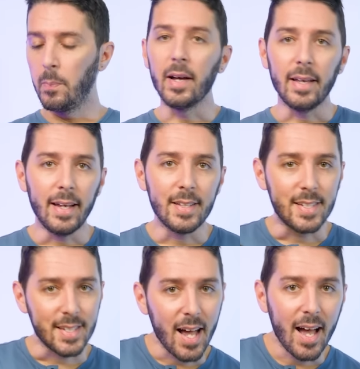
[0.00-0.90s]
but it's
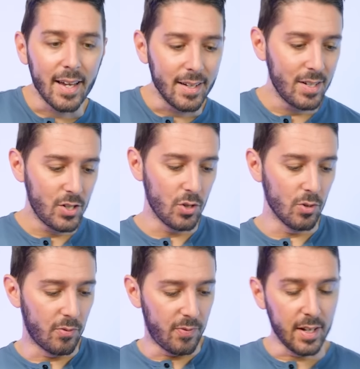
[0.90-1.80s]
designed
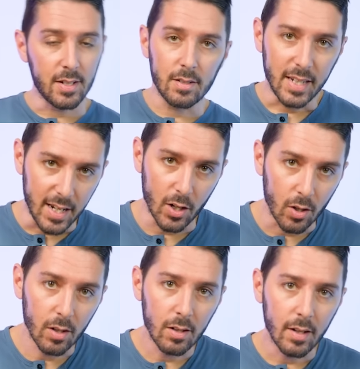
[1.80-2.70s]
to fit
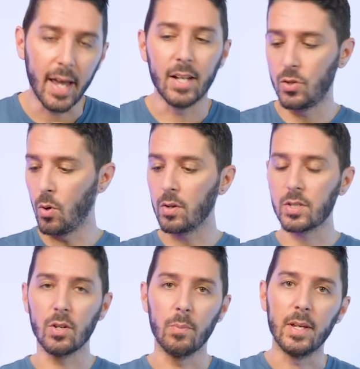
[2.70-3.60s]
here and to
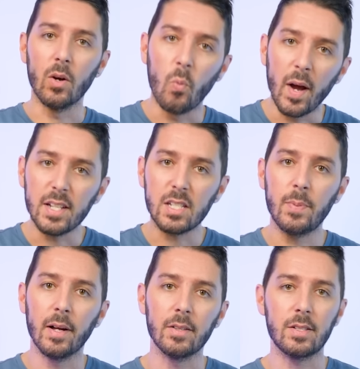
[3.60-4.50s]
also be a waist
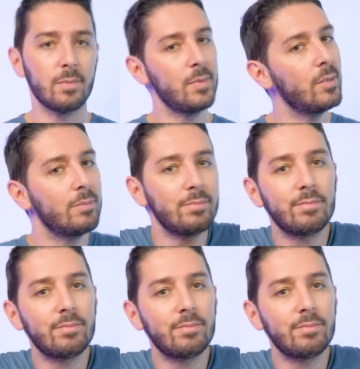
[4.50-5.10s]
belt, you know,